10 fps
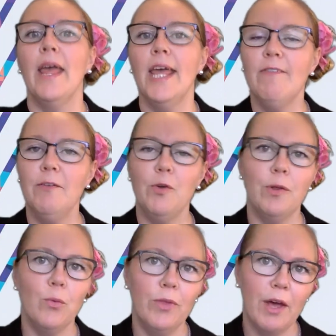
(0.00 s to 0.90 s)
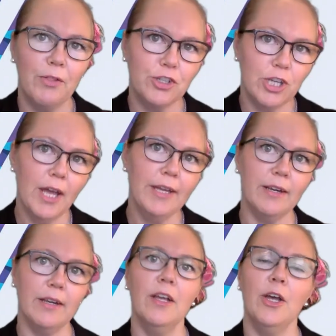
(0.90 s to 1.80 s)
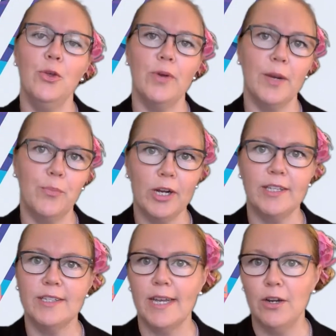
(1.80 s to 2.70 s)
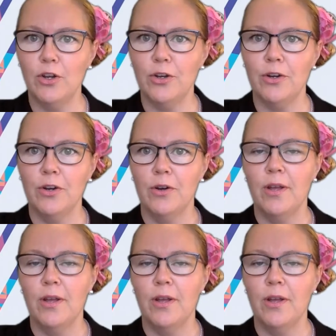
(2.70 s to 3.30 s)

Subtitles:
Even without a title, you can practice and learn.